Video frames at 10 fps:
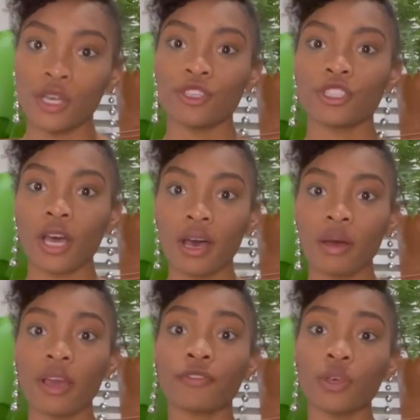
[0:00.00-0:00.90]
So
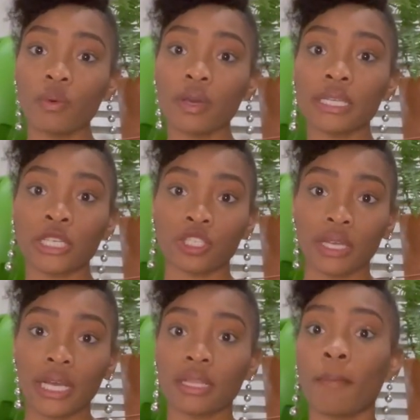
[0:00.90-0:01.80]
if you want to
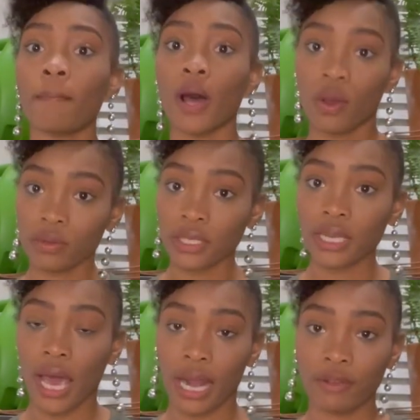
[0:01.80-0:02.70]
extract the most
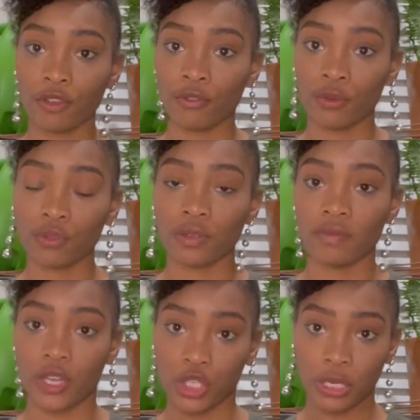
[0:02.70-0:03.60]
out of your fruits and
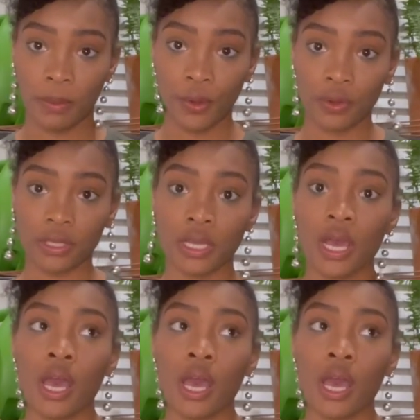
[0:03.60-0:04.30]
vegetables,